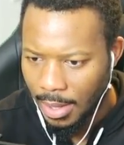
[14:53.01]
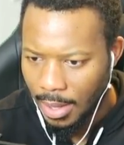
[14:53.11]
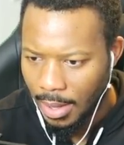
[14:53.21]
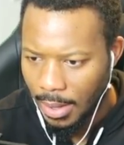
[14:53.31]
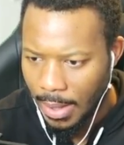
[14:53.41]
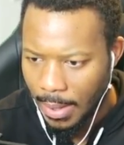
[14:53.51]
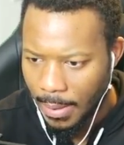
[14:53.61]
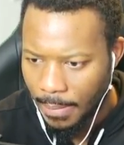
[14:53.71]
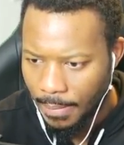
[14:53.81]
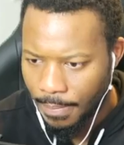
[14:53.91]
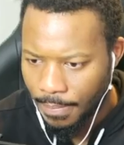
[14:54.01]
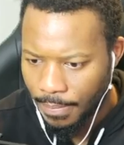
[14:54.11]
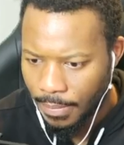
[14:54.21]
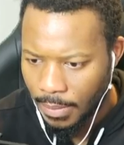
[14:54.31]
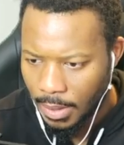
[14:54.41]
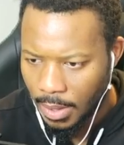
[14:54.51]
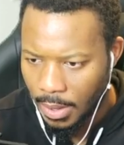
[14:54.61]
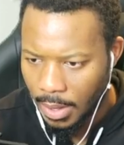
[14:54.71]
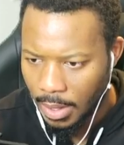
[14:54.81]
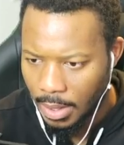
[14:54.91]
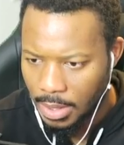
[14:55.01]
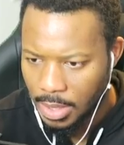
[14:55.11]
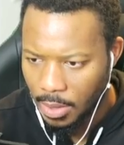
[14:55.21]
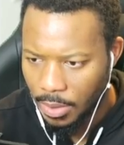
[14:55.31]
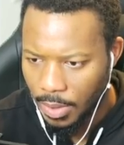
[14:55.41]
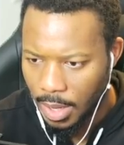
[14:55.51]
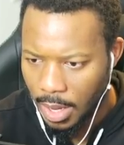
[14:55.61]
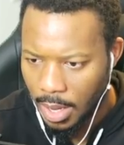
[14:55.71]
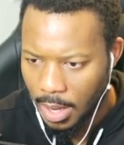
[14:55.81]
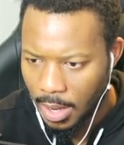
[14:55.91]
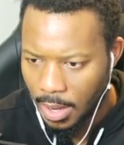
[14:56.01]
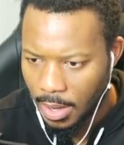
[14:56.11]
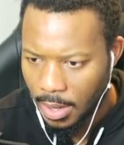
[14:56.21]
Um, alright, let's go through here.